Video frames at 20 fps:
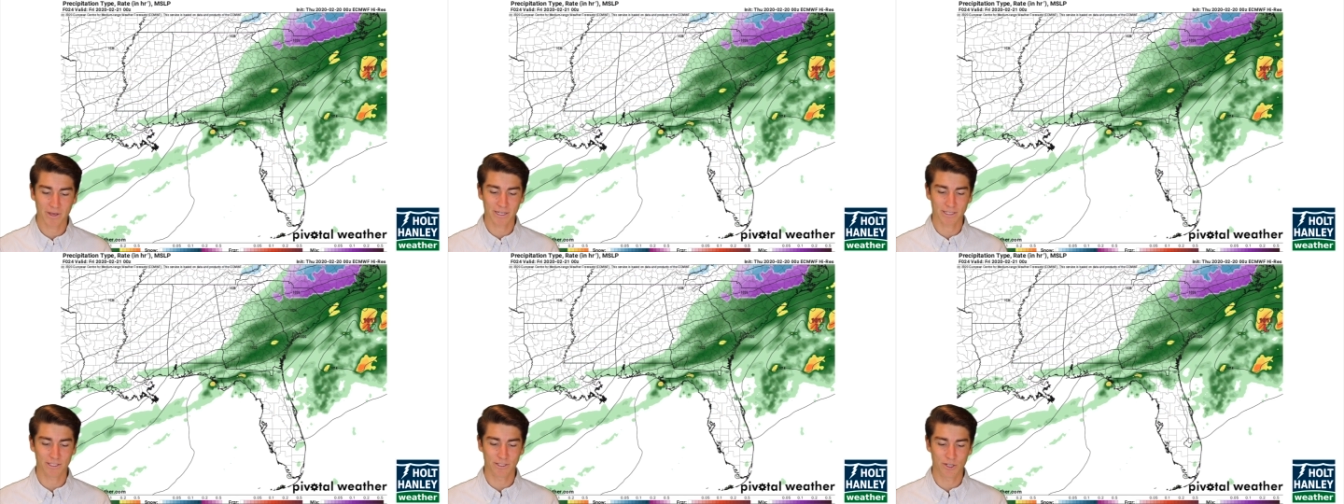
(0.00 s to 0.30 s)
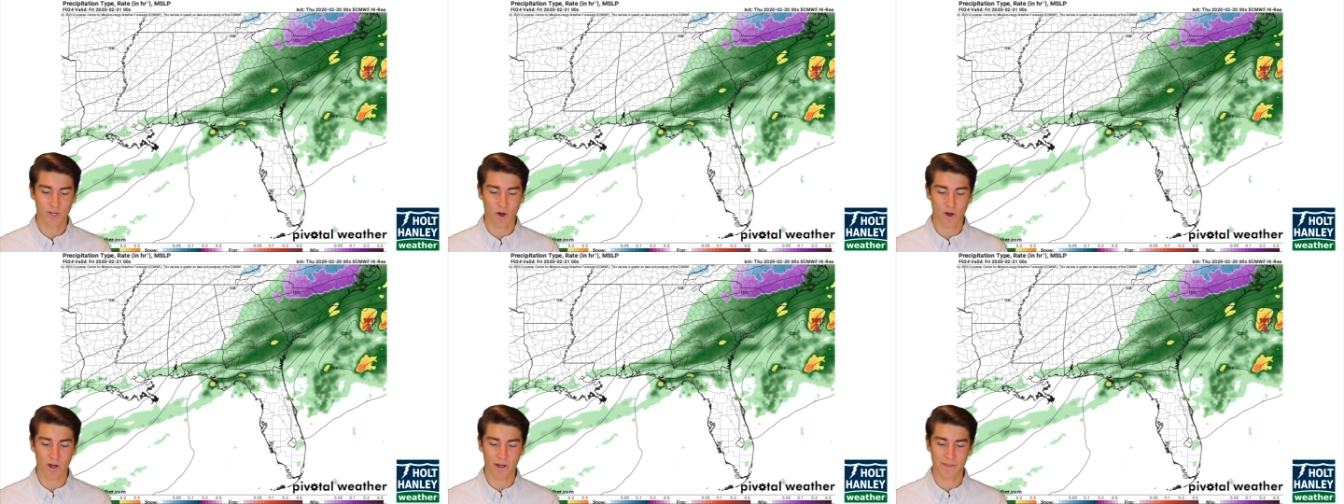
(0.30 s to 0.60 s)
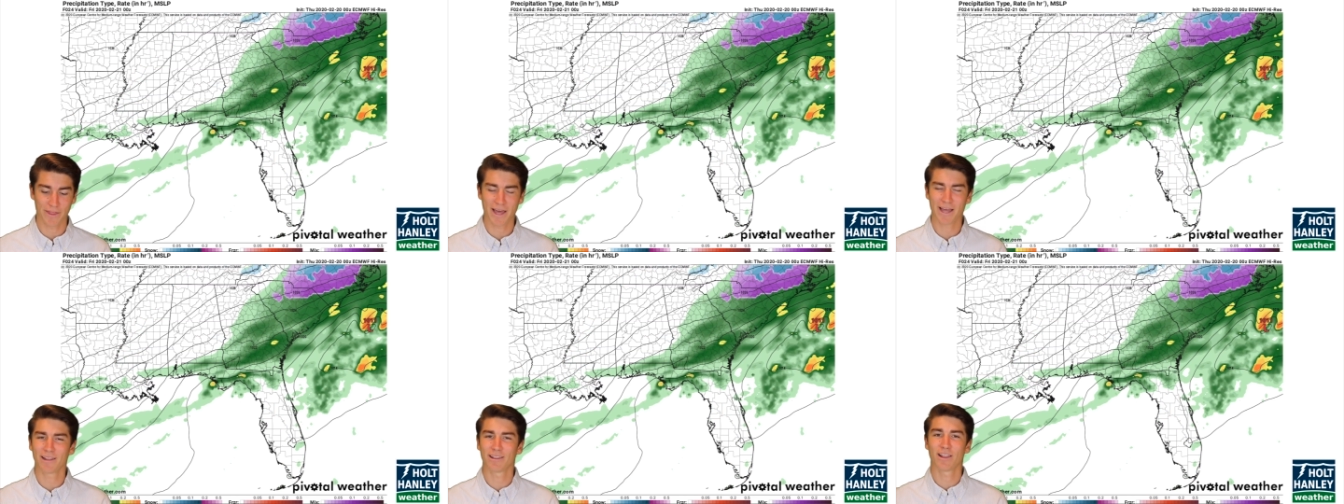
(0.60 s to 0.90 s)
it's
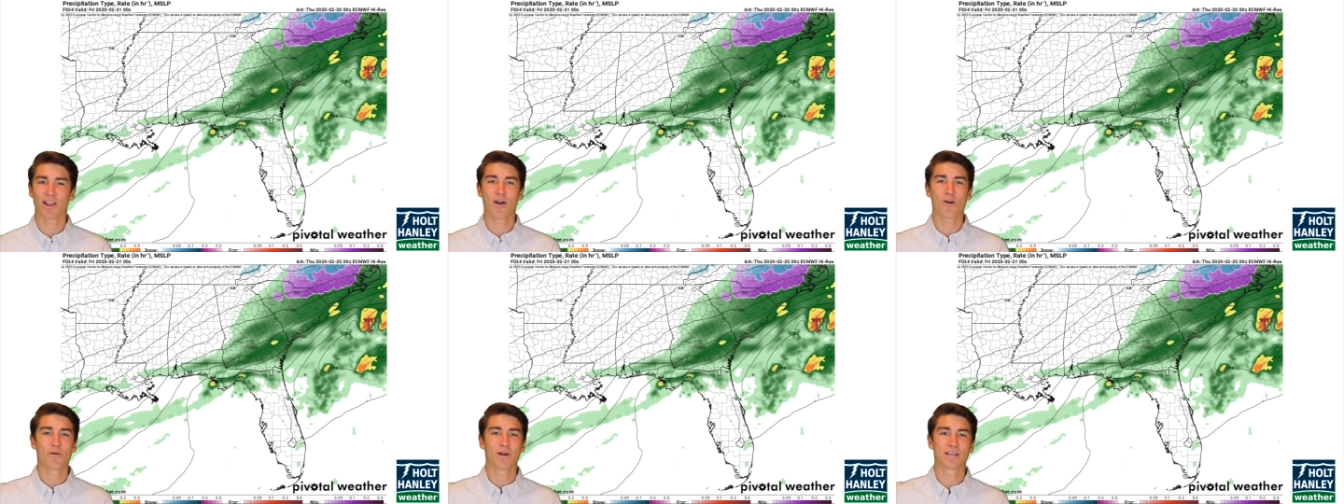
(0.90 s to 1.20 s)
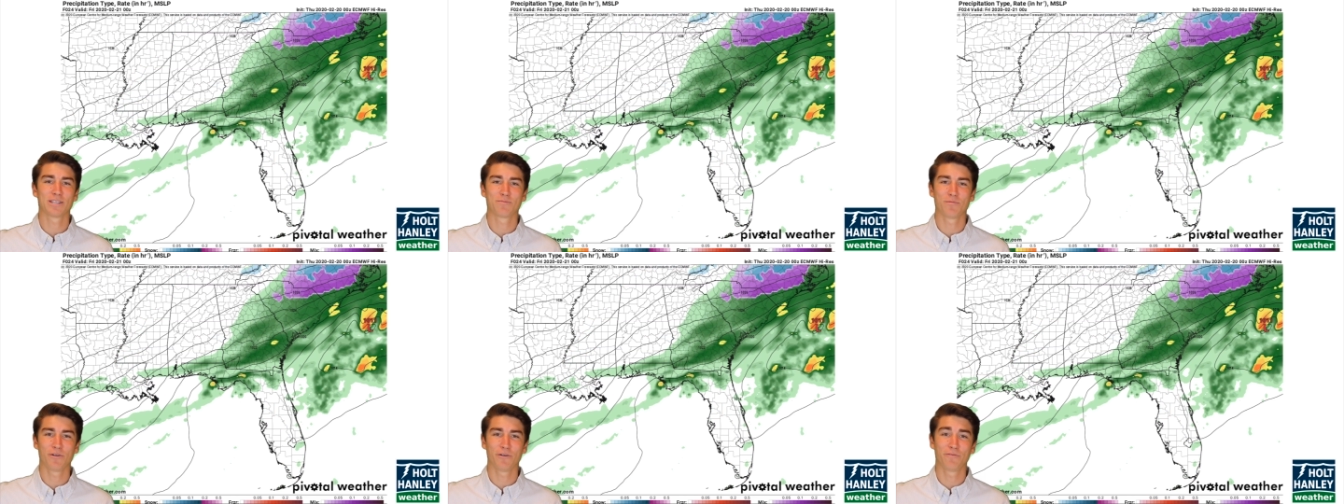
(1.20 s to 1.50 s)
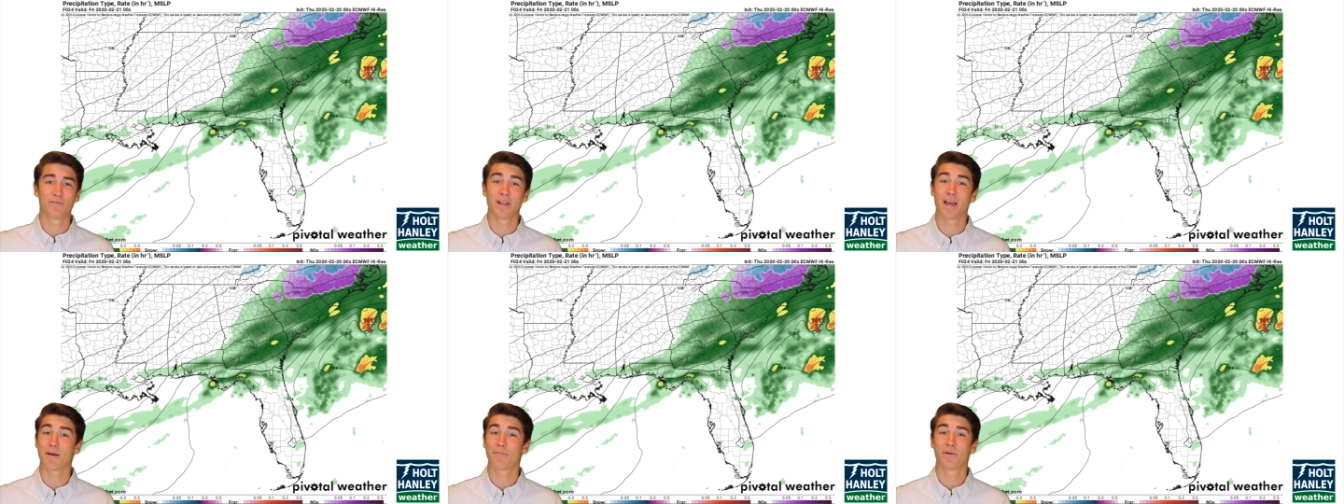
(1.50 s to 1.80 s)
gone. That low has
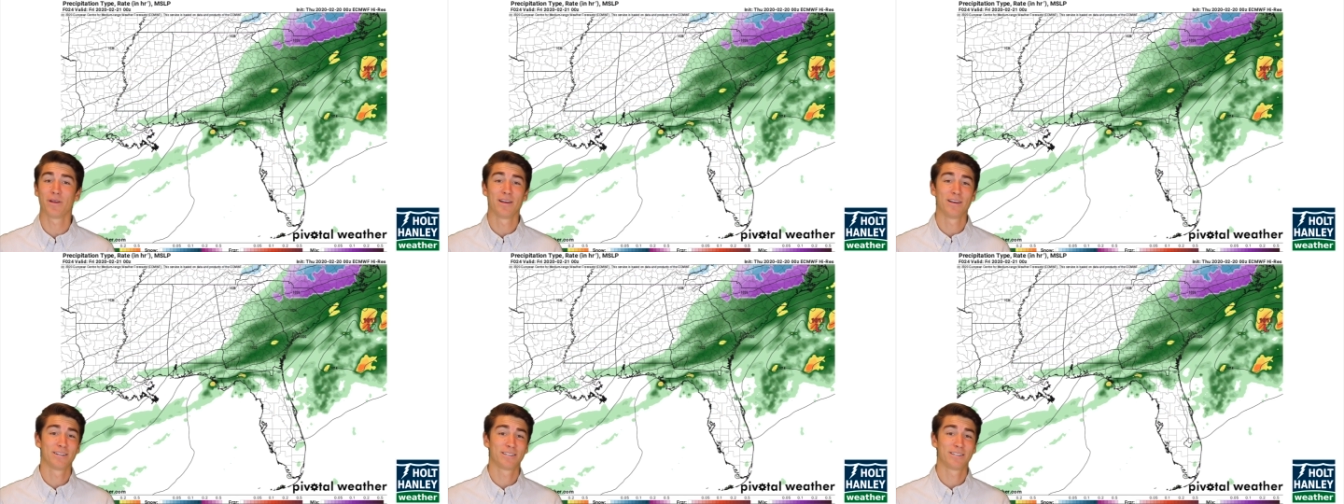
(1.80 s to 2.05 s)
moved up